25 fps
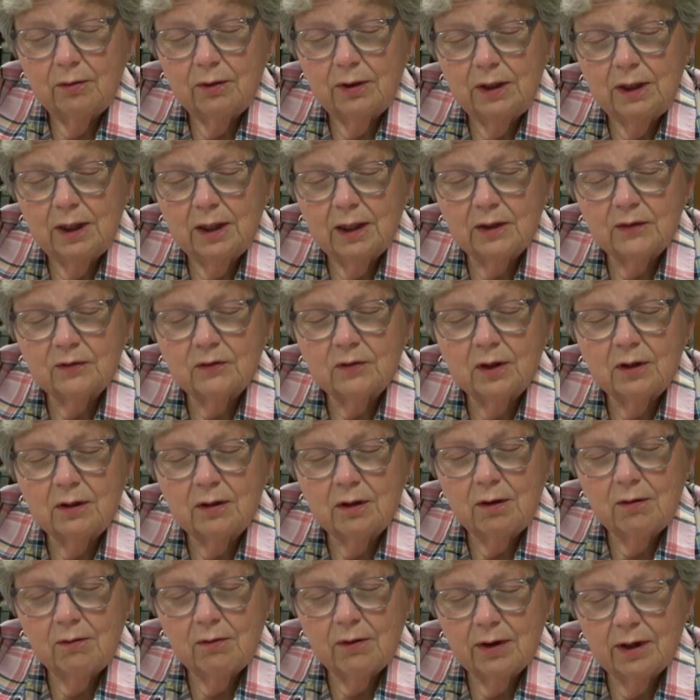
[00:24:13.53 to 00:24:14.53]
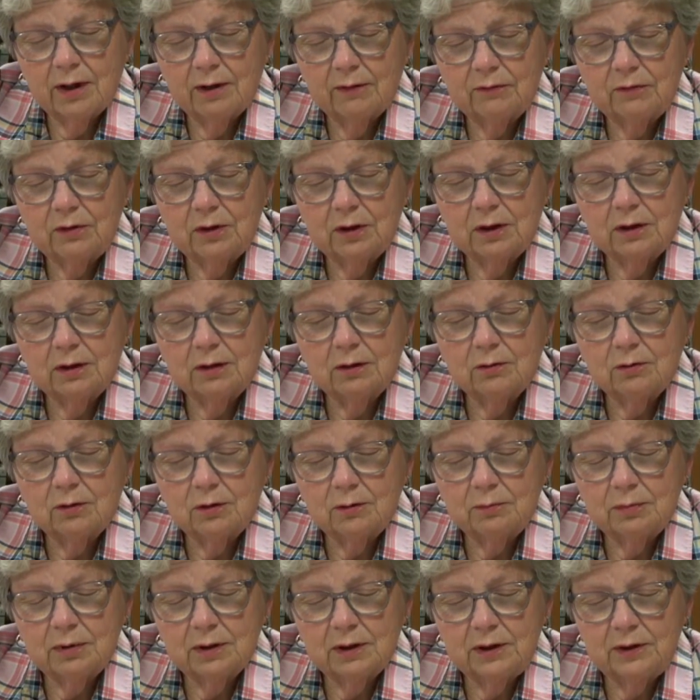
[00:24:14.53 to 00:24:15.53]
yes, I know what I've done,
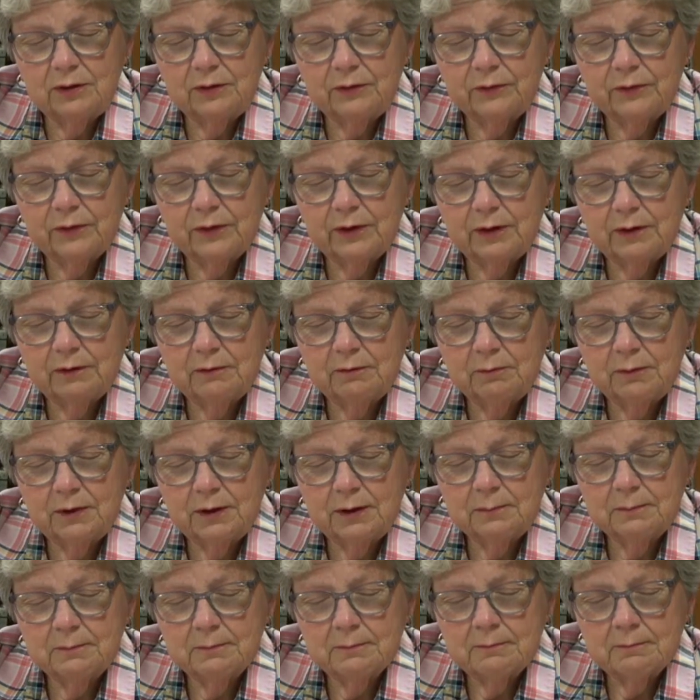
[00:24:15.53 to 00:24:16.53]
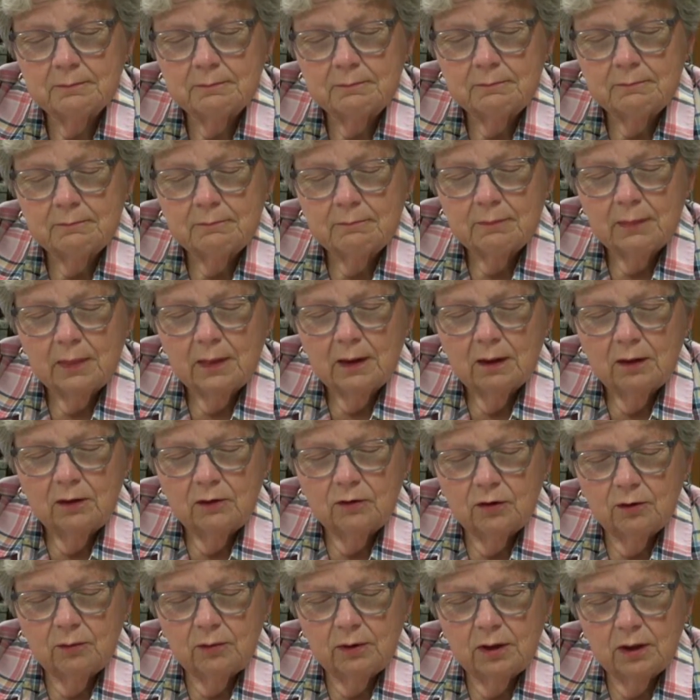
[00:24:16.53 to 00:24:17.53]
Lord. Please forgive me."
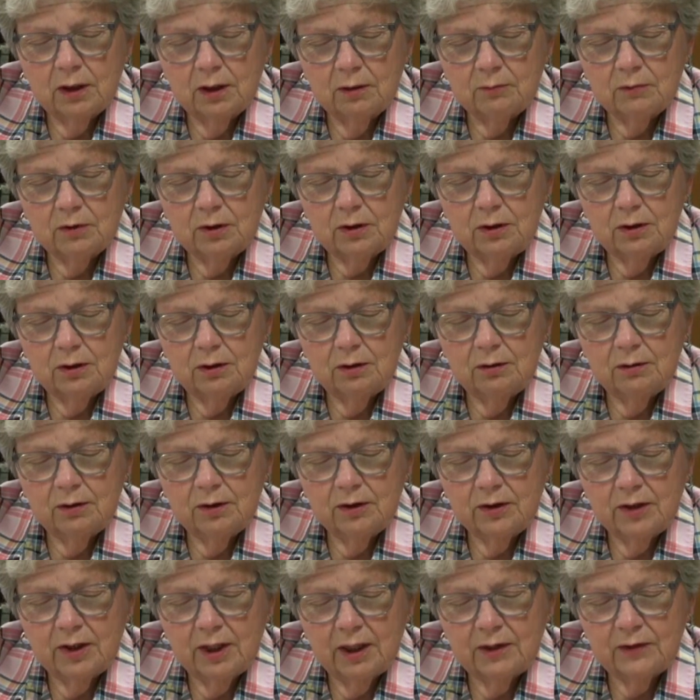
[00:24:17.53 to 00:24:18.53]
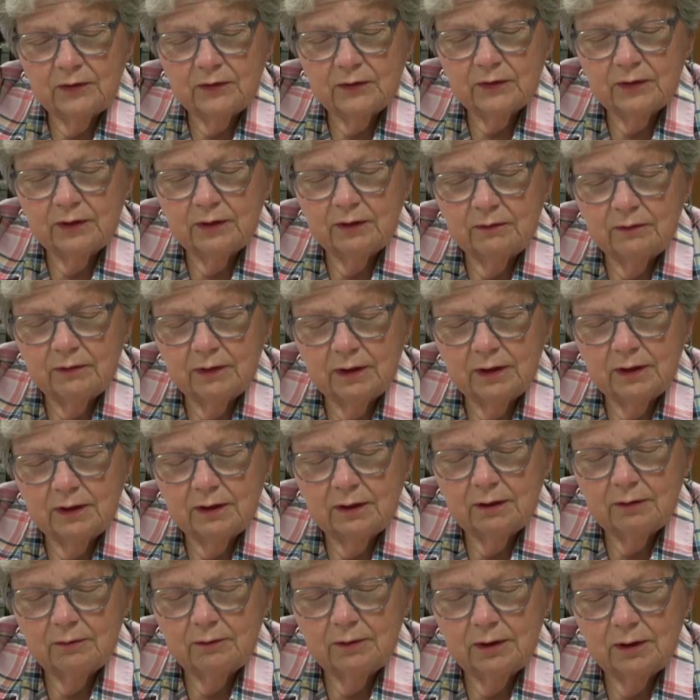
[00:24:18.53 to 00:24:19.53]
So we come to you in thanksgiving.
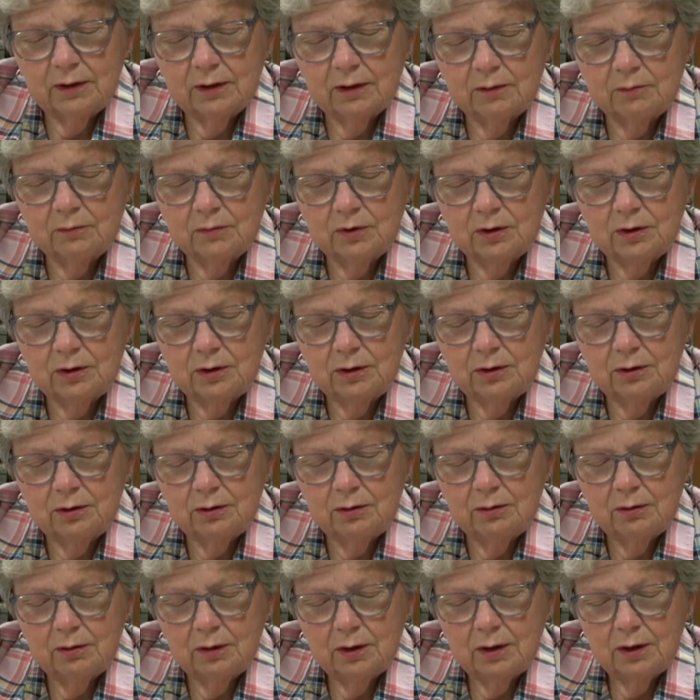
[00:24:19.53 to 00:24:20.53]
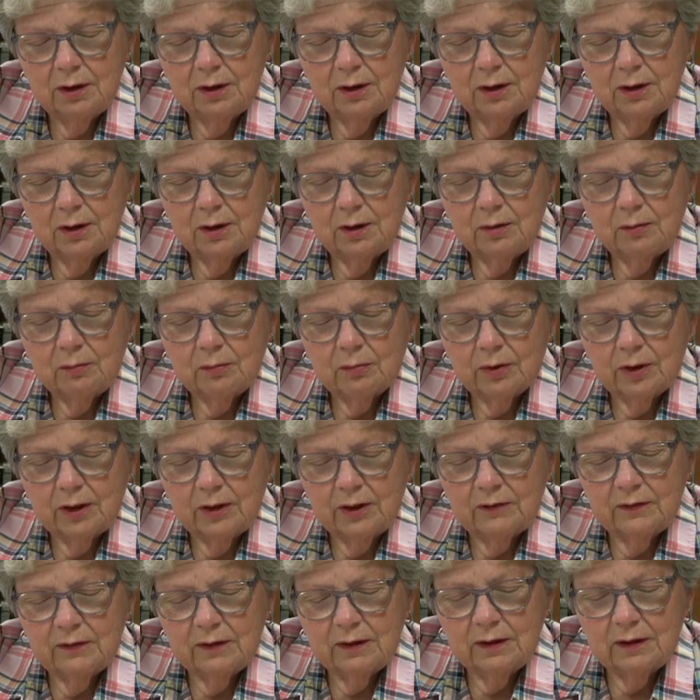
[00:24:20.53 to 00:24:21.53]
We come to you
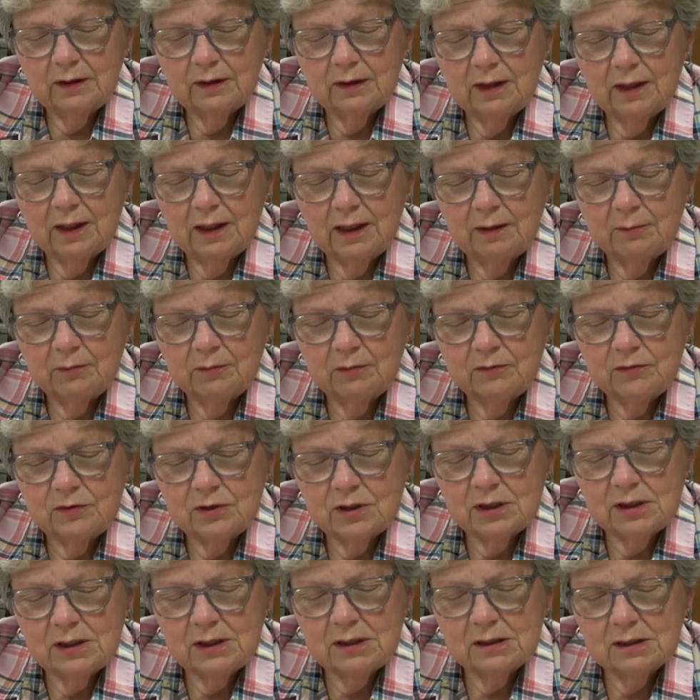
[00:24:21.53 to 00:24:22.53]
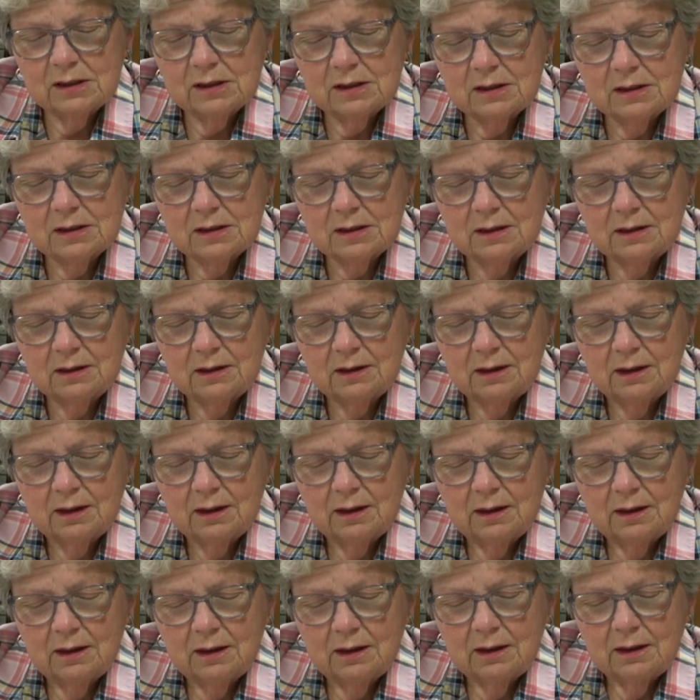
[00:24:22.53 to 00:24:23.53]
praising the name of Jesus and
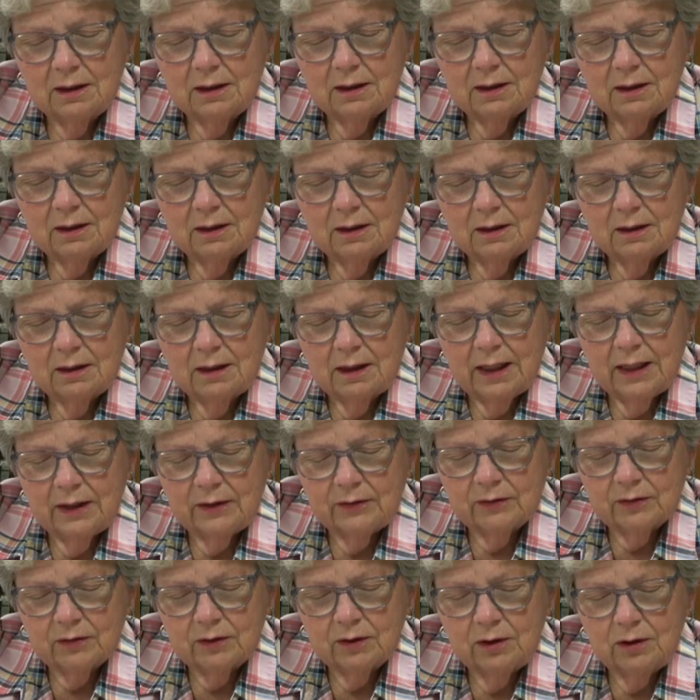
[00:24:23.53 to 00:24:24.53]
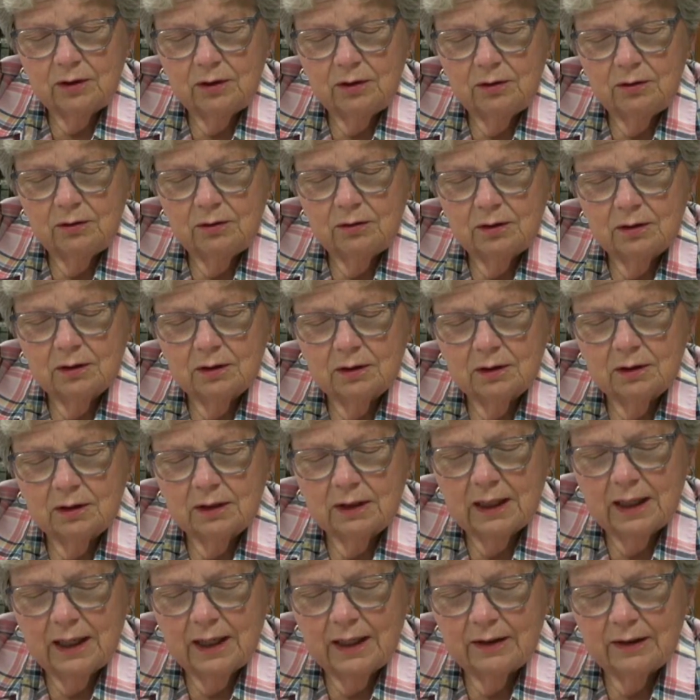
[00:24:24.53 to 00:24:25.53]
asking you to
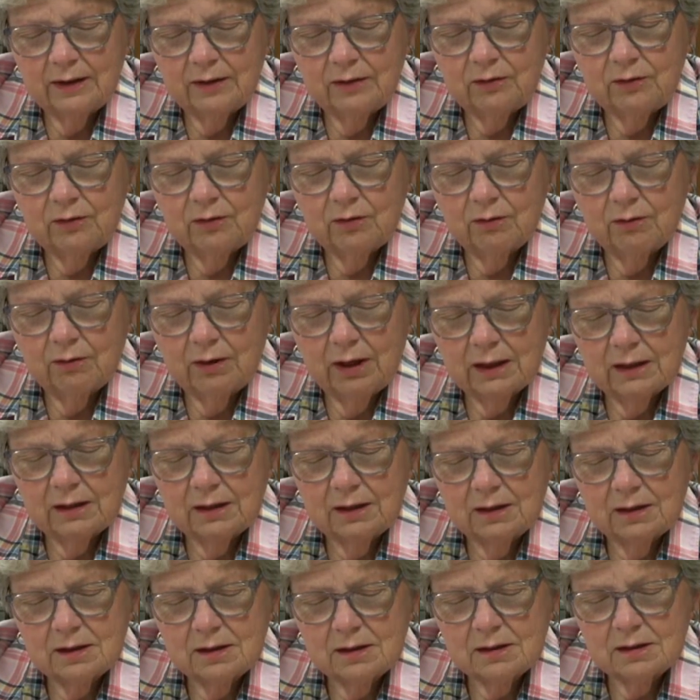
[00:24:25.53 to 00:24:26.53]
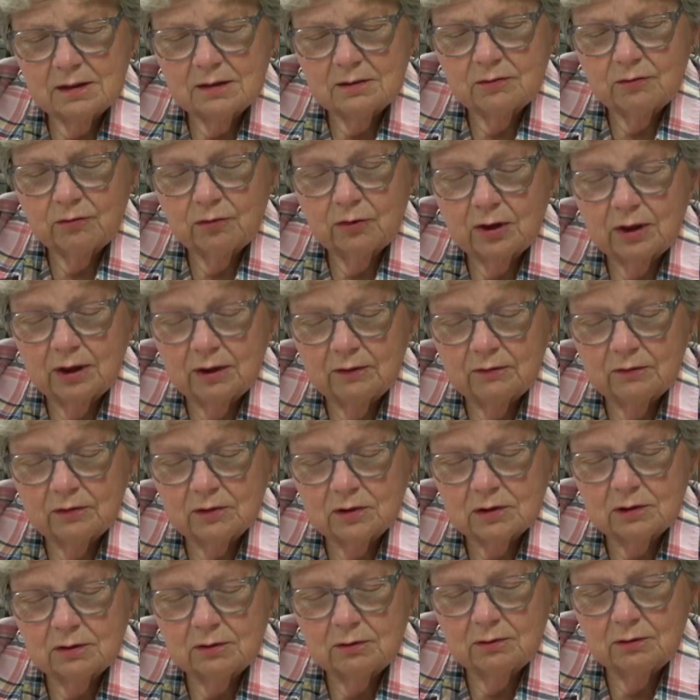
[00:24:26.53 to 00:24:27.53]
guide us, direct us, forgive
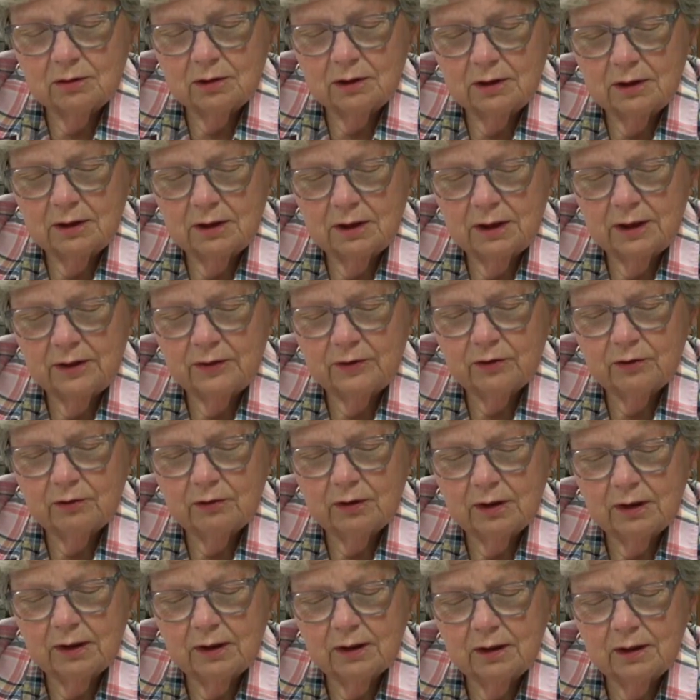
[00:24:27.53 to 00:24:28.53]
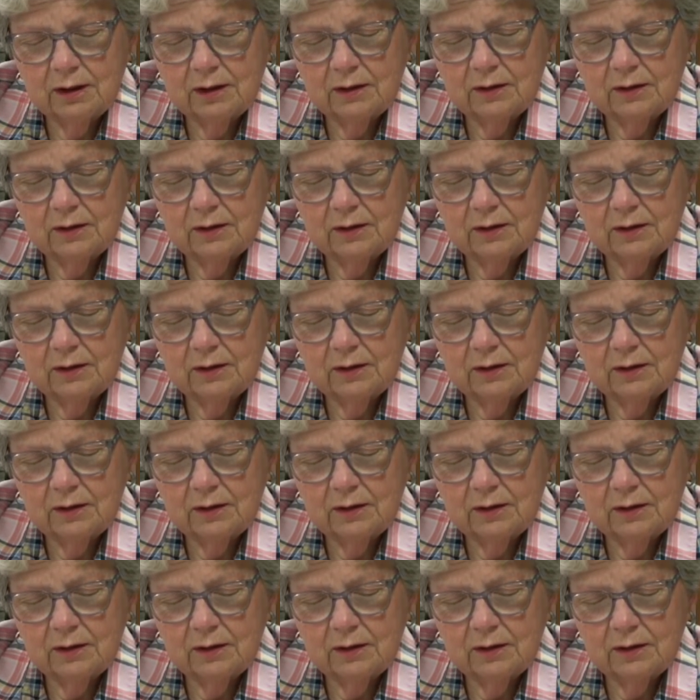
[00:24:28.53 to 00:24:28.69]
us, Lord, and strengthen